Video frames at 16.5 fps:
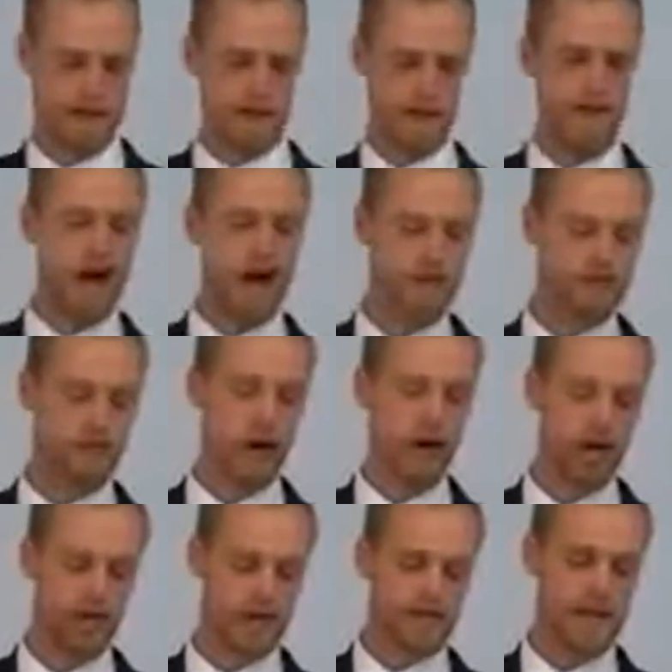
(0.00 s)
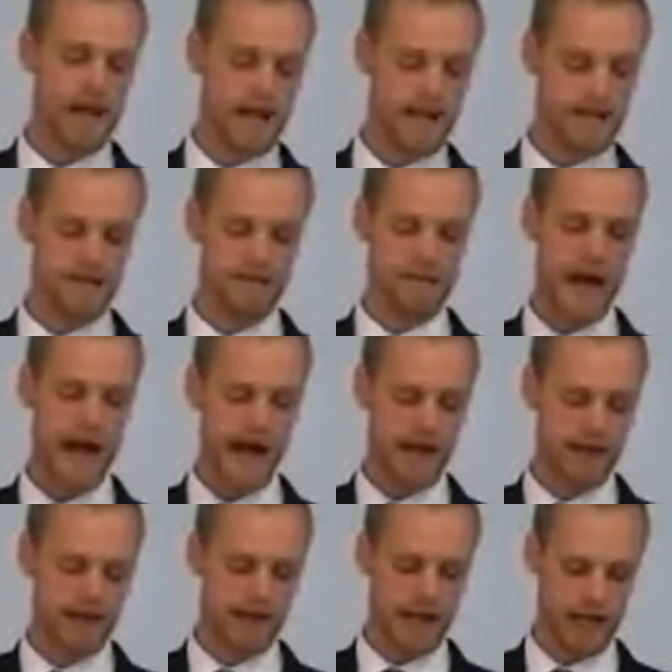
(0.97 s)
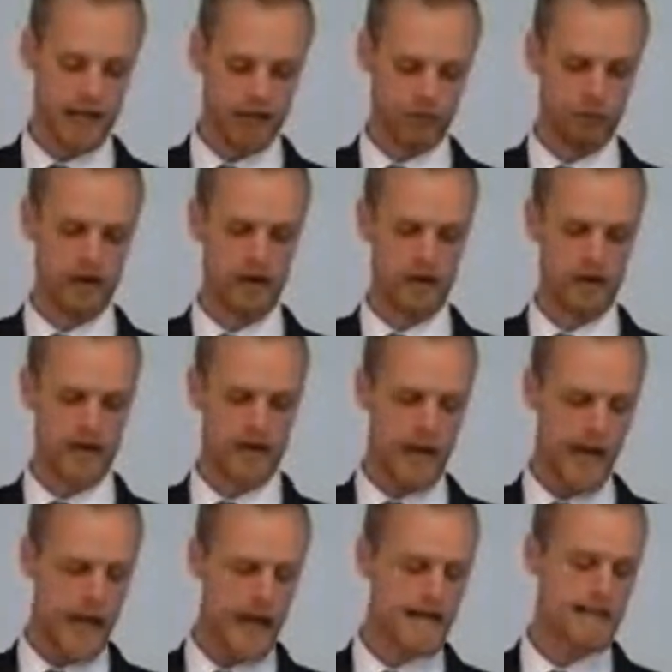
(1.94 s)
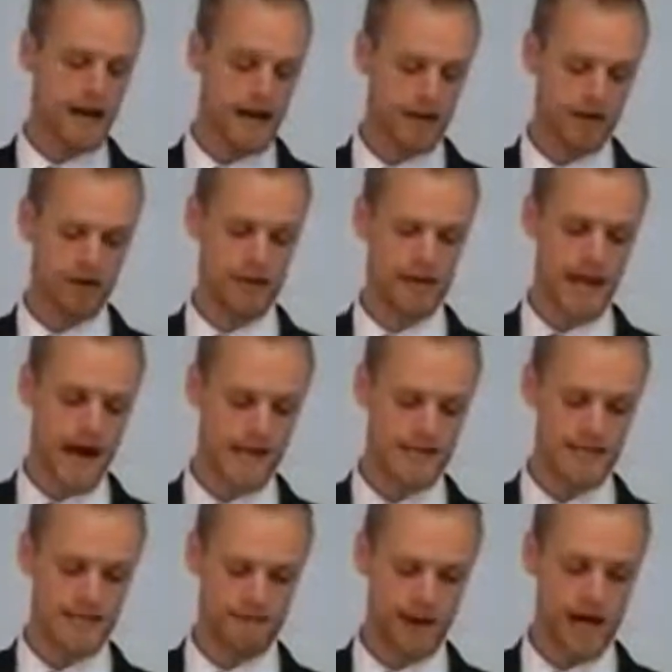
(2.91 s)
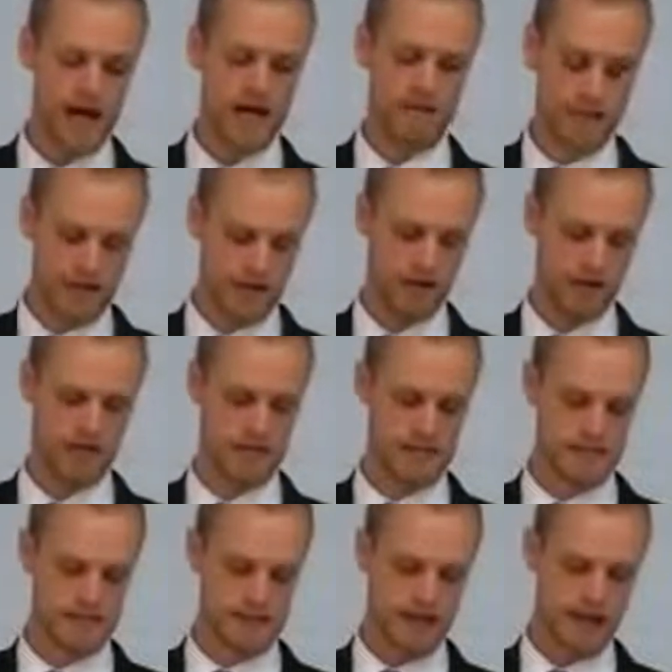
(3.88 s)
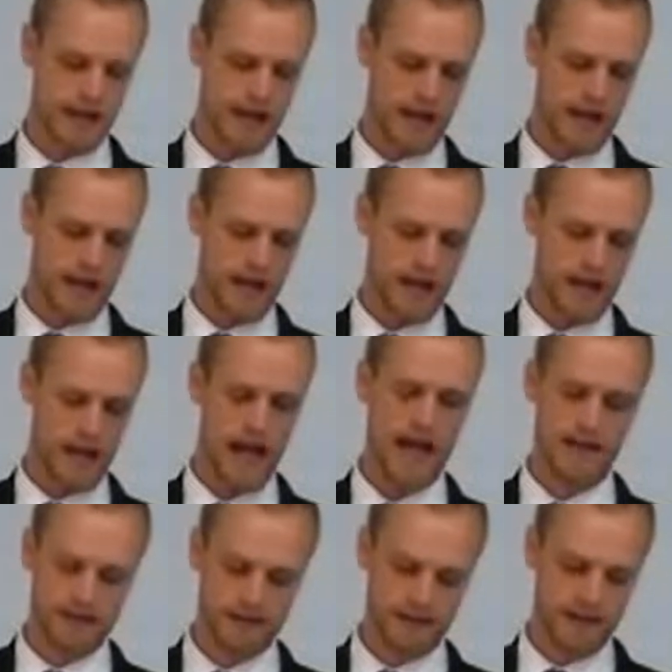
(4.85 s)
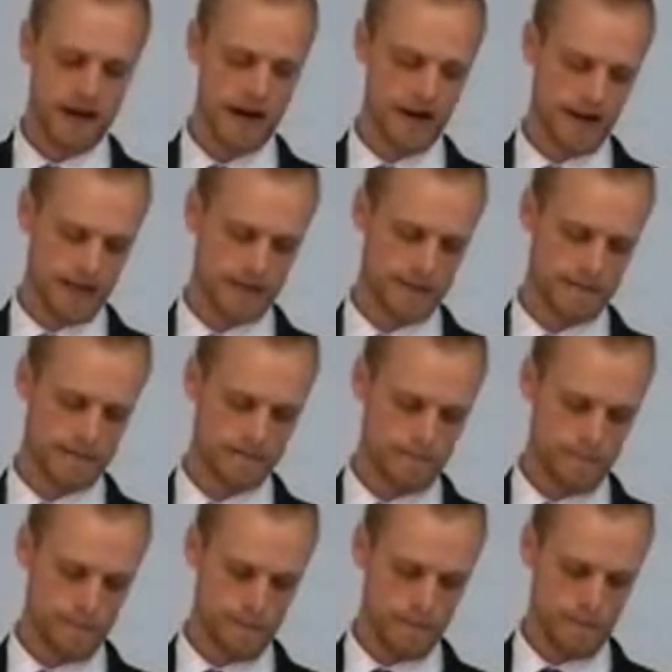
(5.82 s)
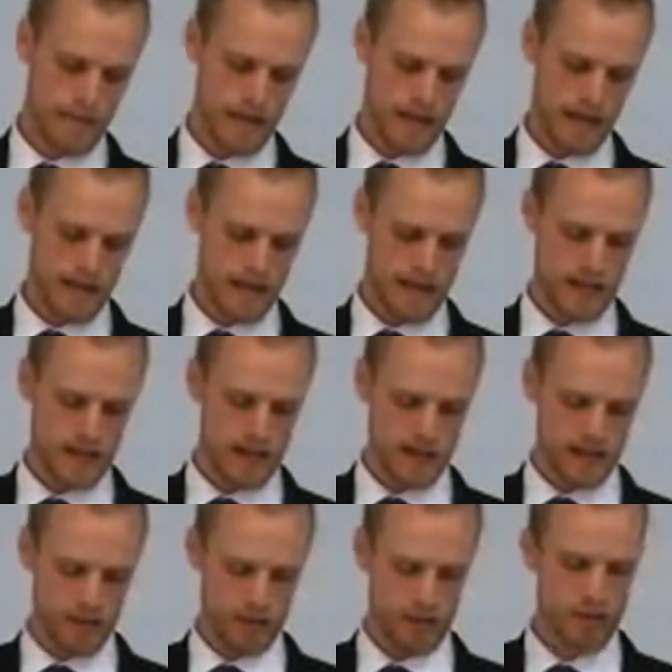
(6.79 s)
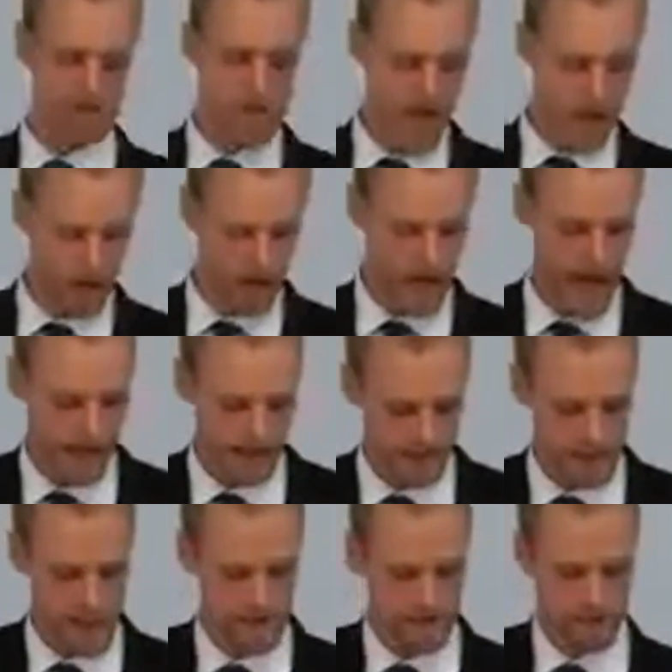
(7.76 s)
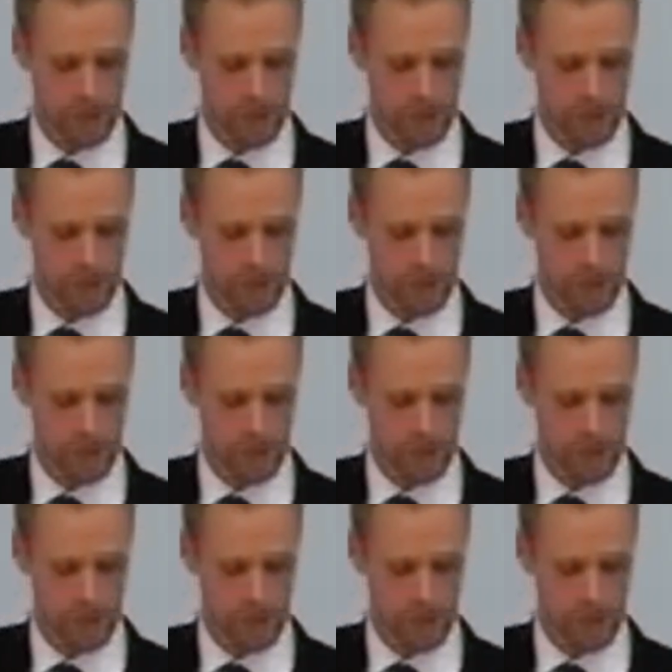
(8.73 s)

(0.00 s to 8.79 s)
Thus, all the days of Mahalalel were 895 years, and he died. When Jared had lived